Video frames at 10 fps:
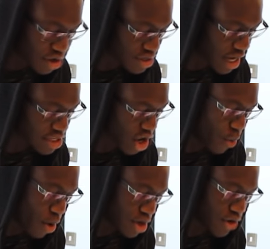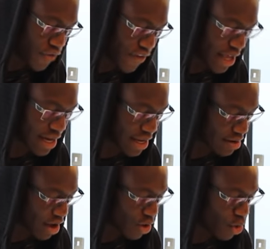because I don't want you
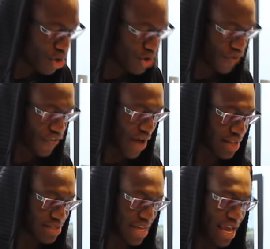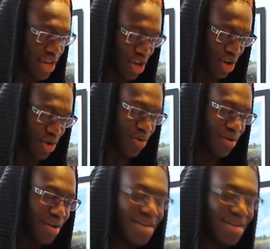feeling like all your fans hate you.